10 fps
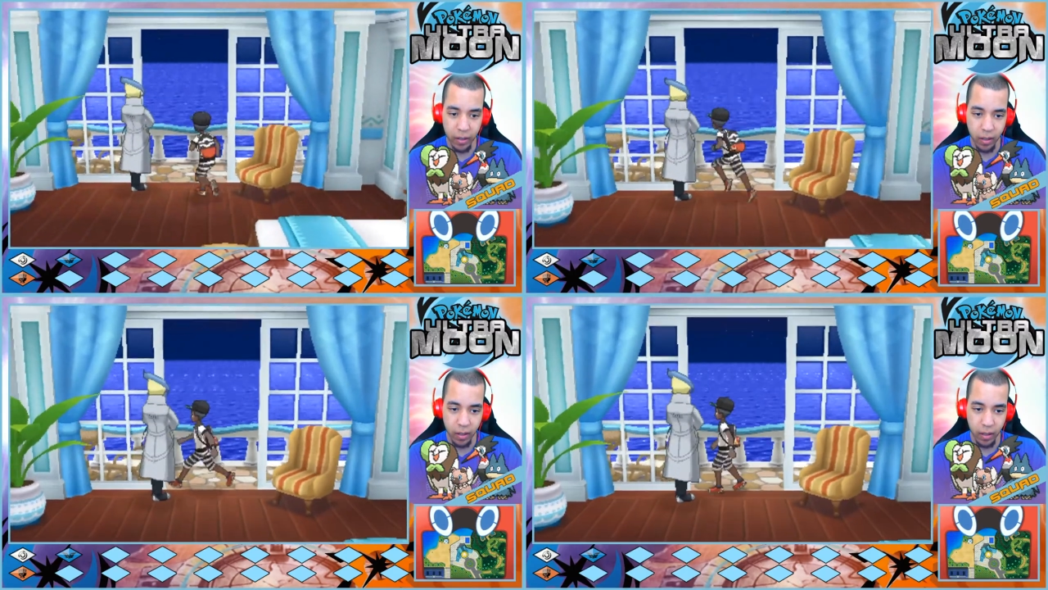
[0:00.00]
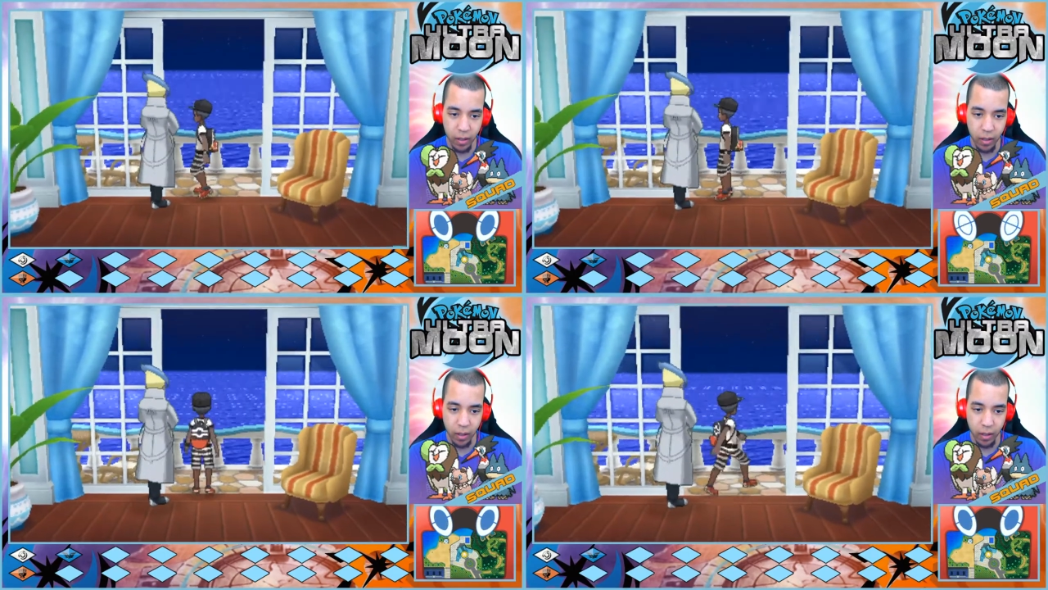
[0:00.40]

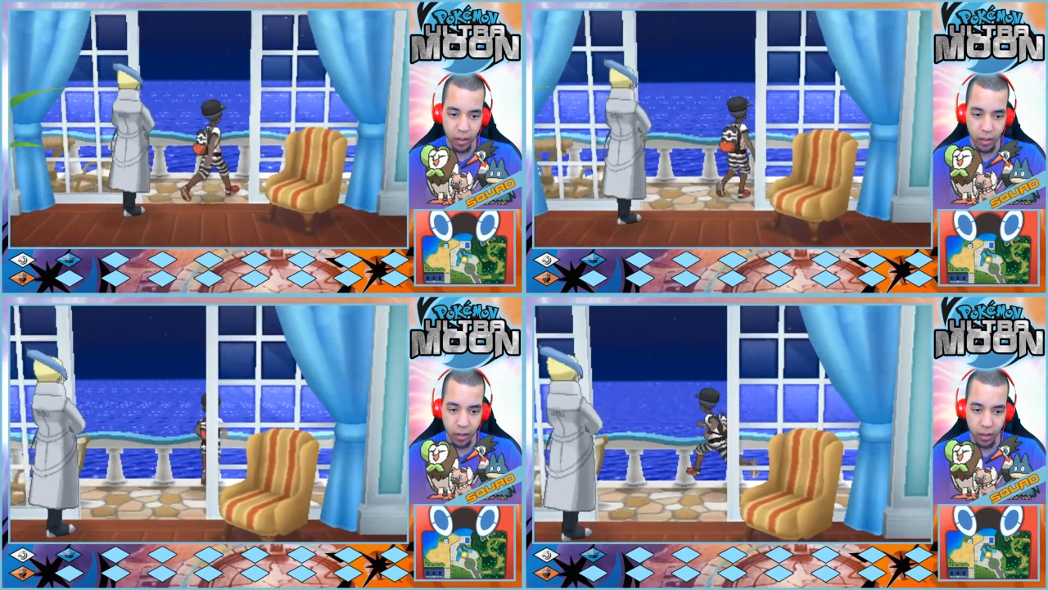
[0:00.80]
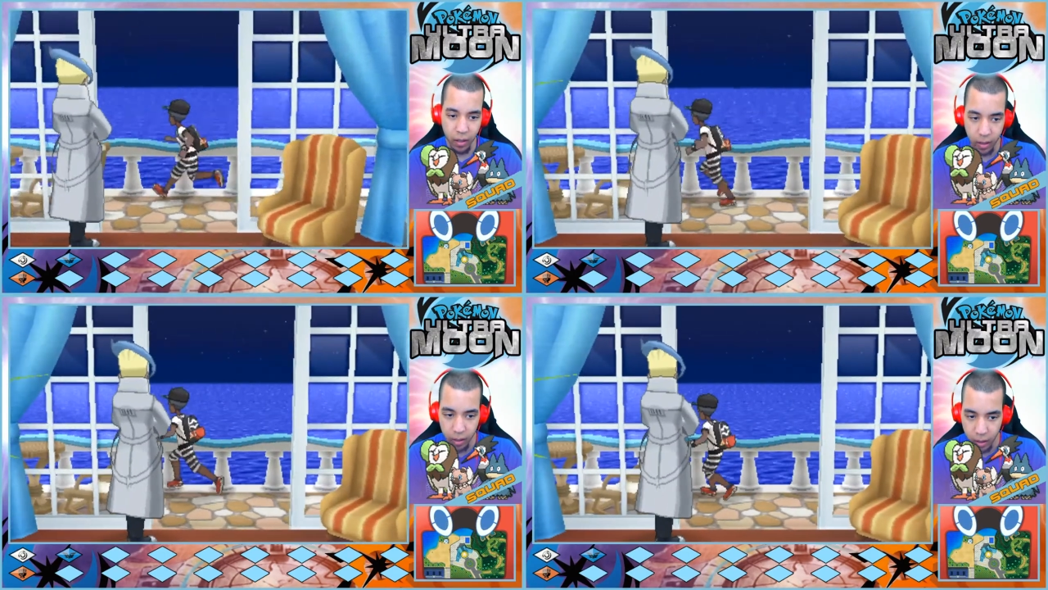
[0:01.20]

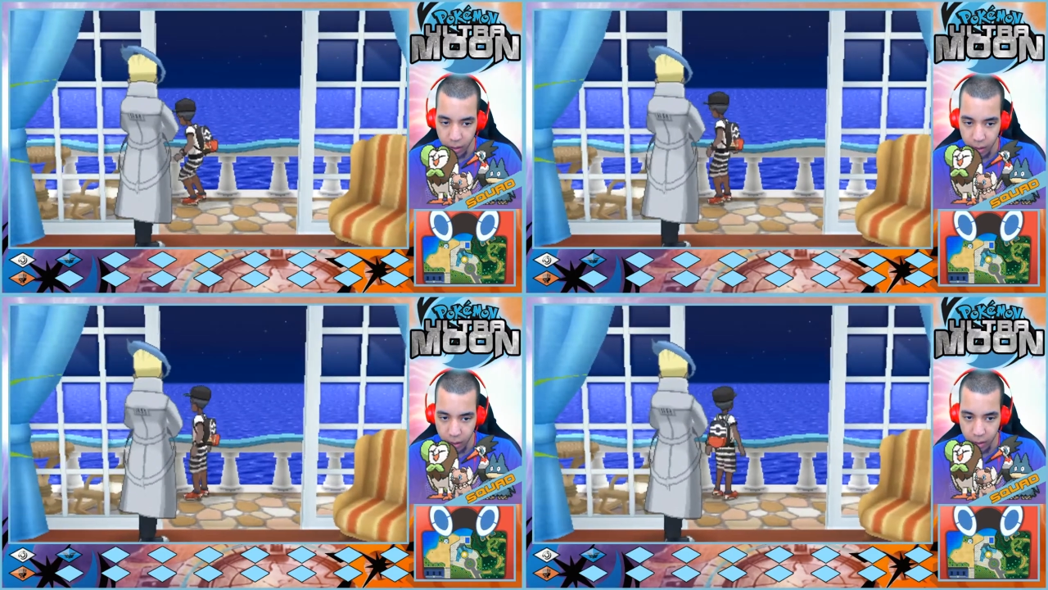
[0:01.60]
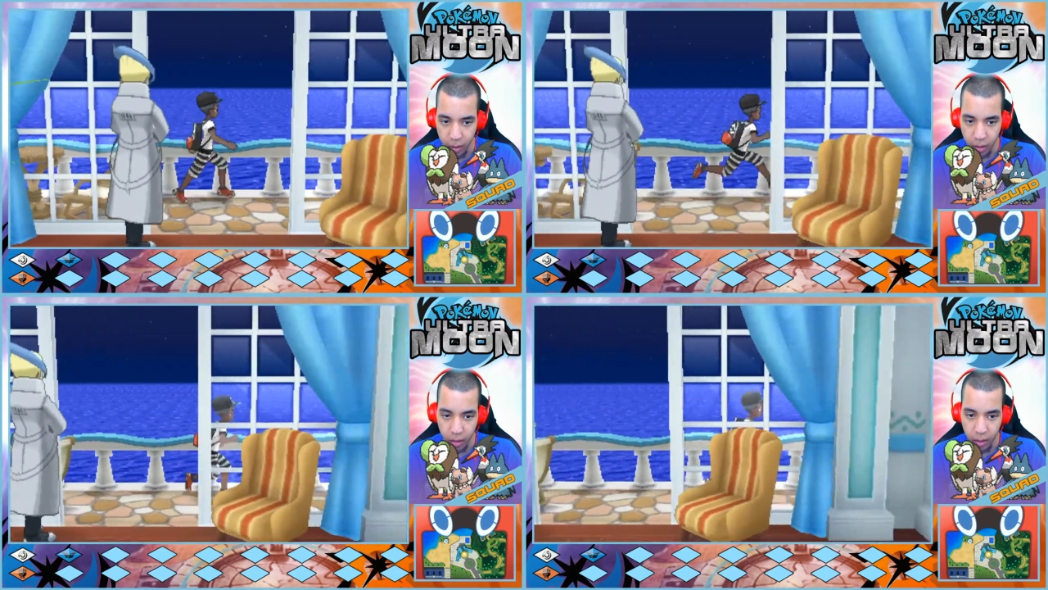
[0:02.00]

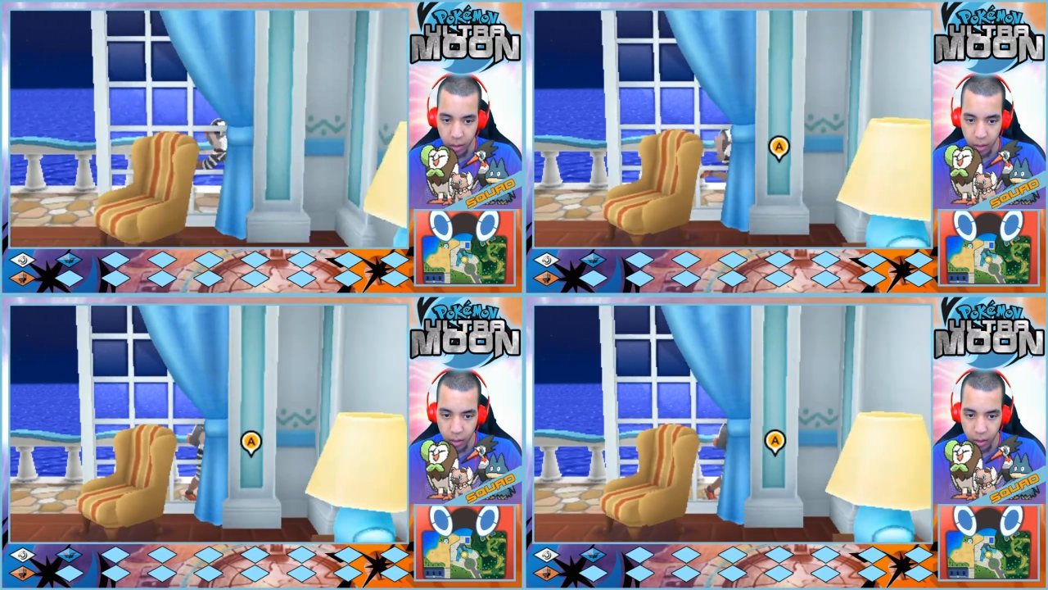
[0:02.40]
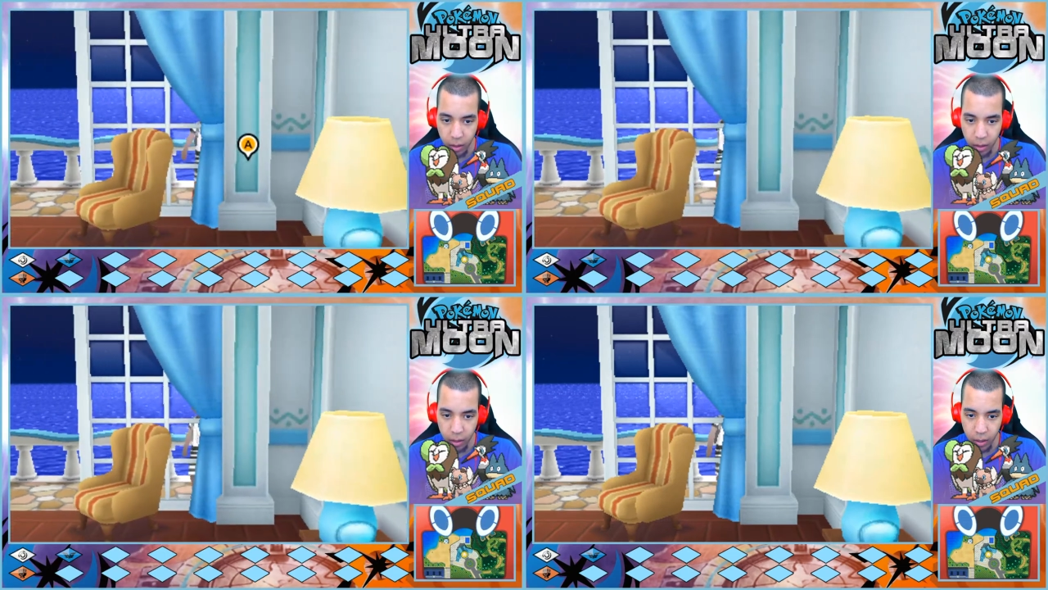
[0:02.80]

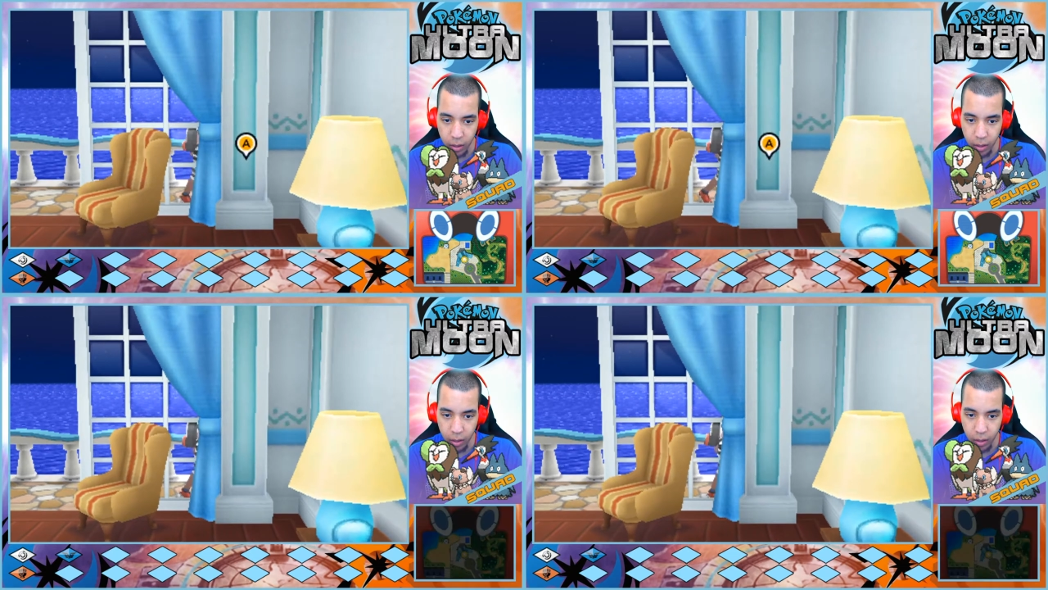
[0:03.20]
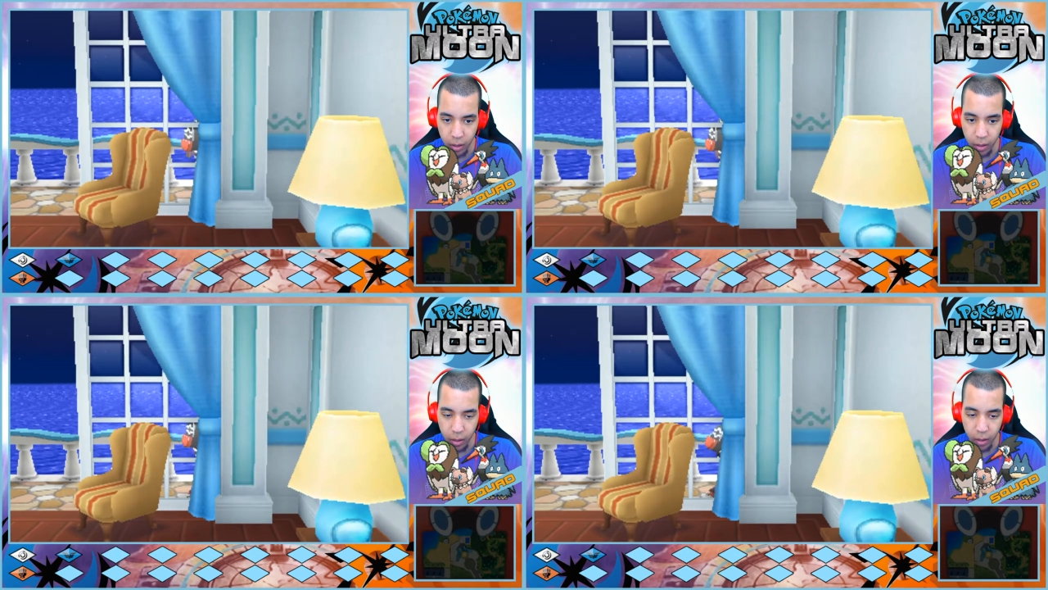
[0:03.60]

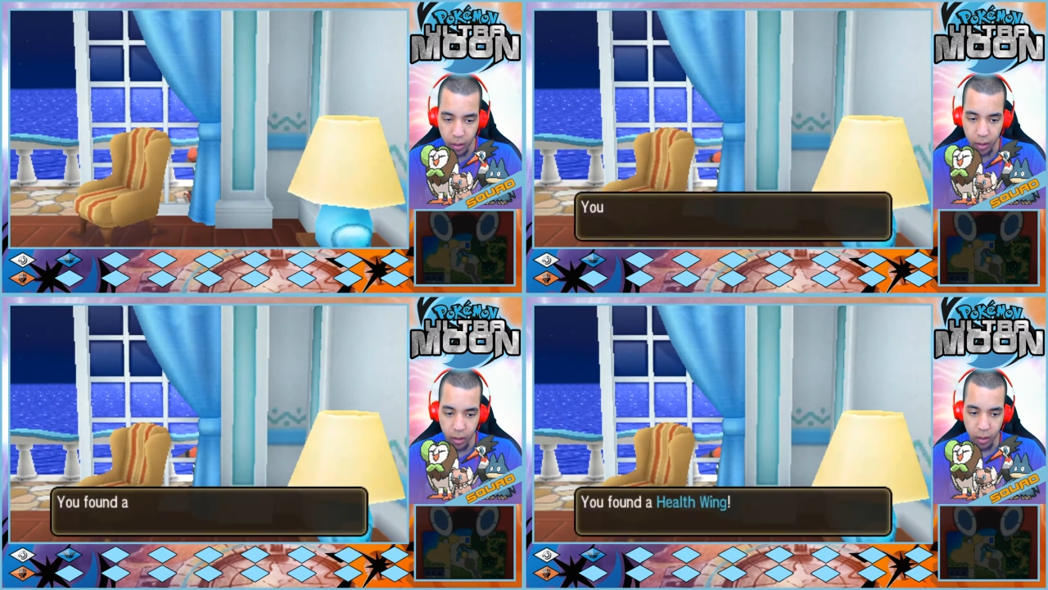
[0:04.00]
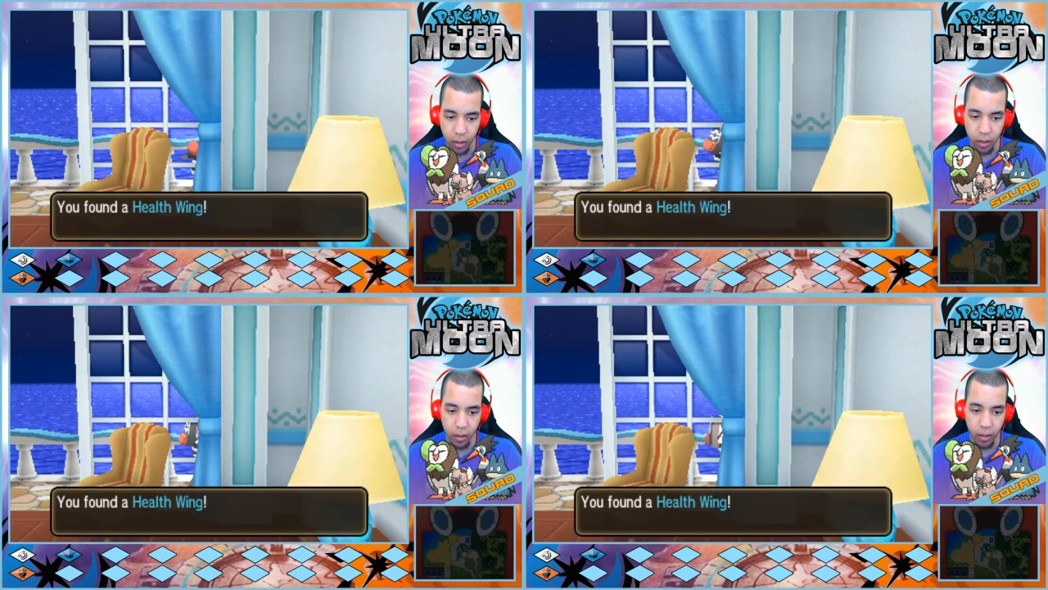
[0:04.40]

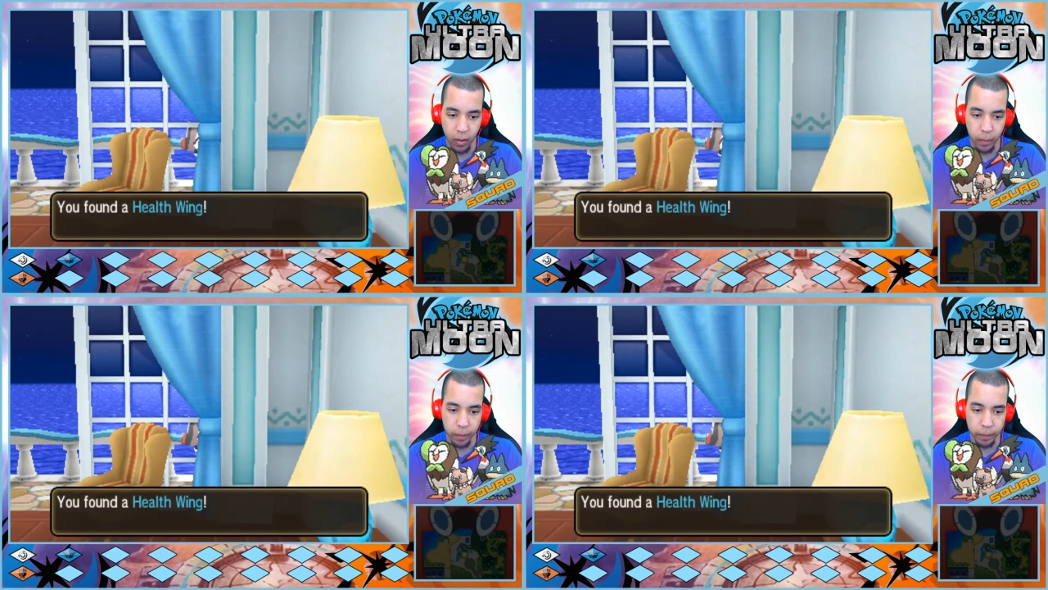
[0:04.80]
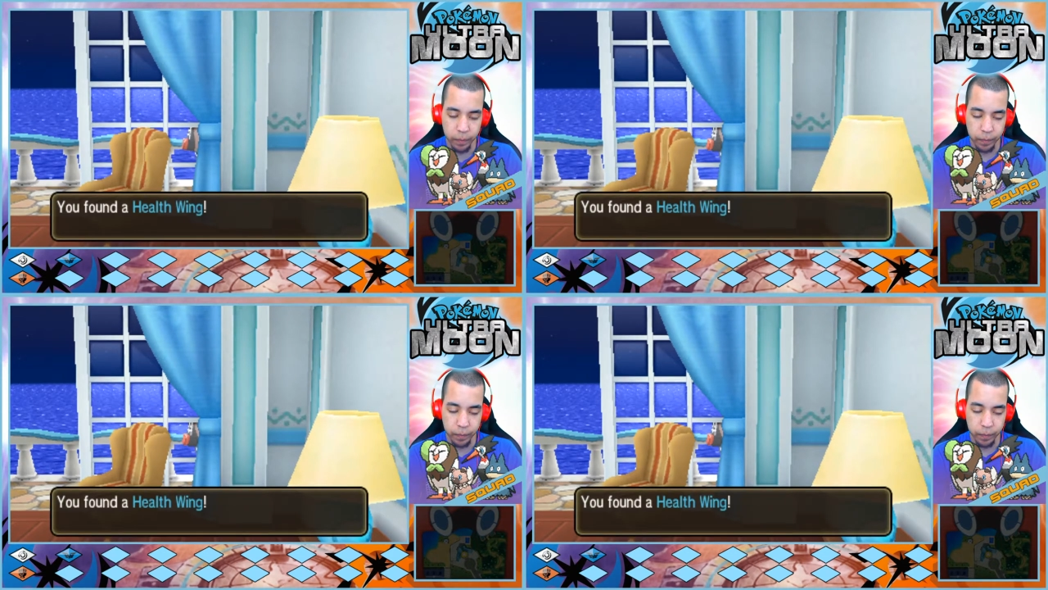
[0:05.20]
[no speech]